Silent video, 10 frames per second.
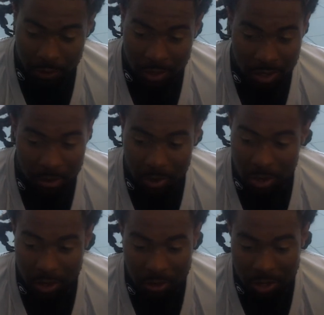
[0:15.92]
Very similar
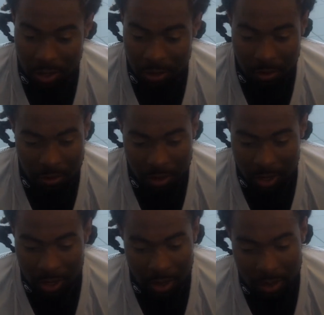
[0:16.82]
to Coach
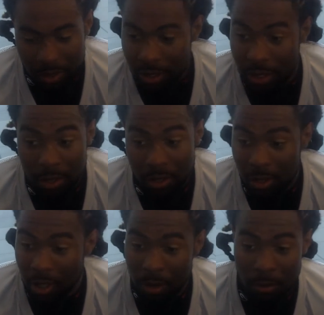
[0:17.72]
O. He yells a
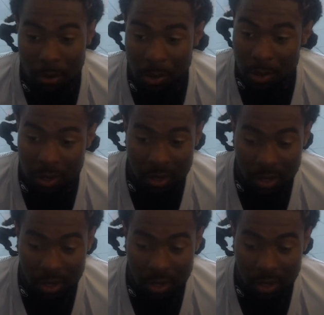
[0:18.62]
lot more,